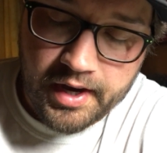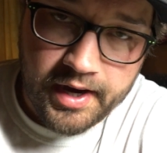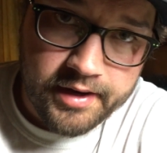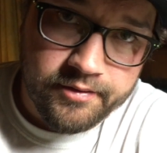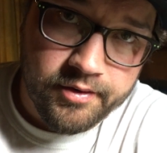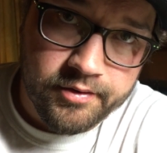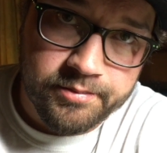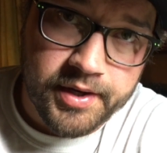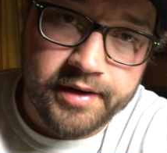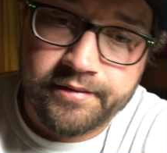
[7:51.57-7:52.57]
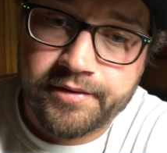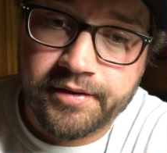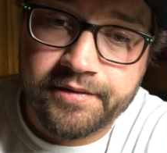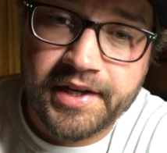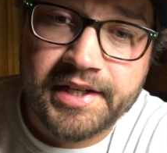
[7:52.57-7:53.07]
on-road. But for the
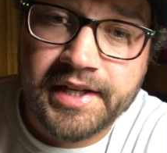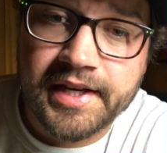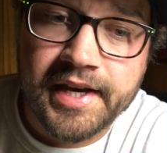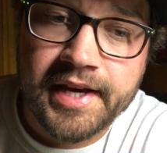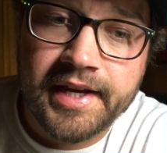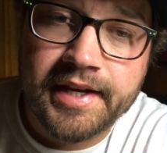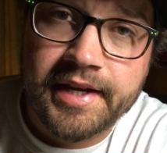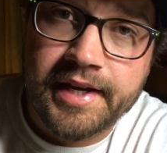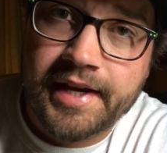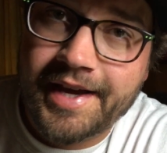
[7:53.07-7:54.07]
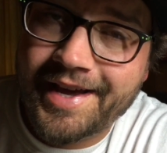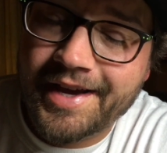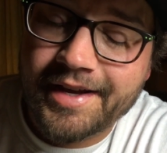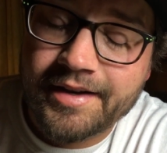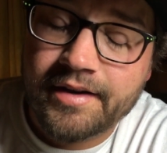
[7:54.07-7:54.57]
VTA,
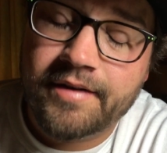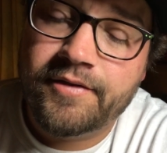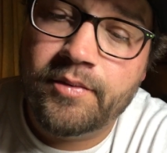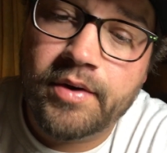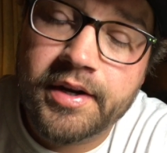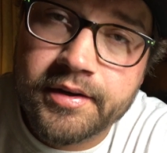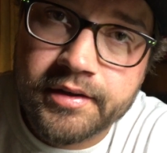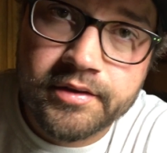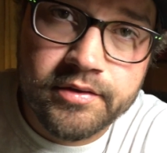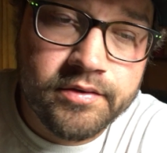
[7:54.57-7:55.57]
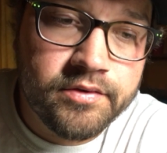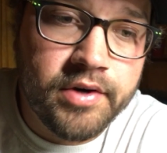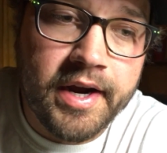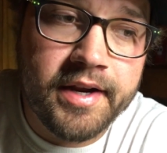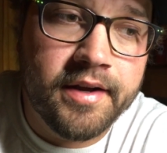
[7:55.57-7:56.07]
and if you want to
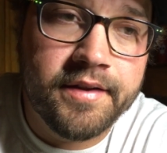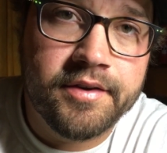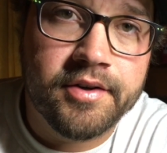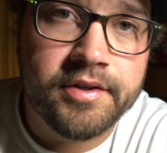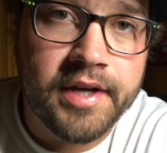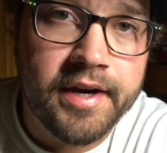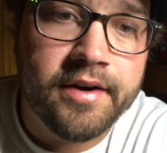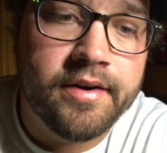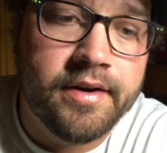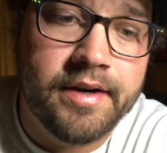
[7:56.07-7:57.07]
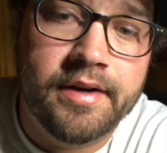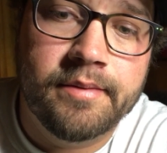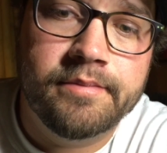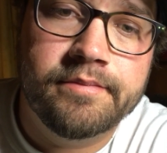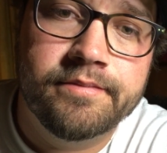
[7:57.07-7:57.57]
try it on the dirt tire,
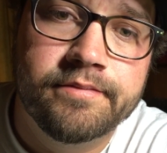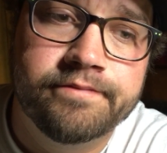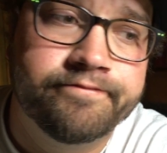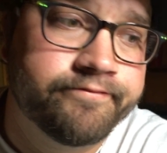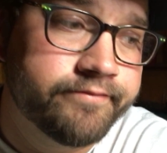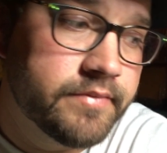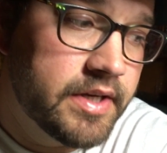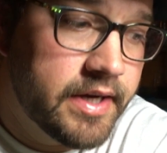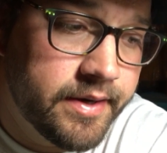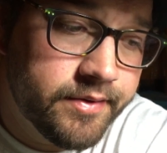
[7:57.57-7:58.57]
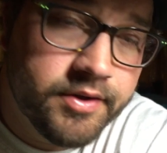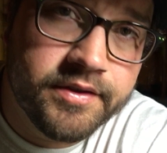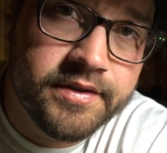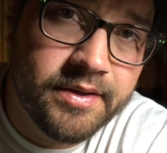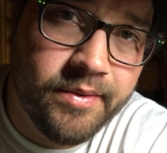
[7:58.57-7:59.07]
I
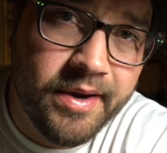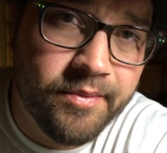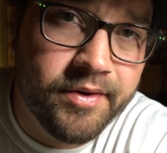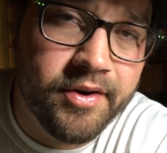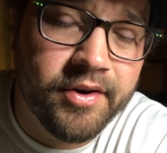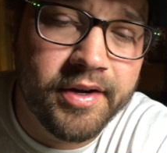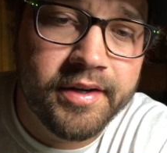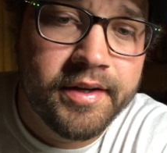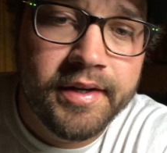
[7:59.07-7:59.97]
couldn't see why it wouldn't hurt it.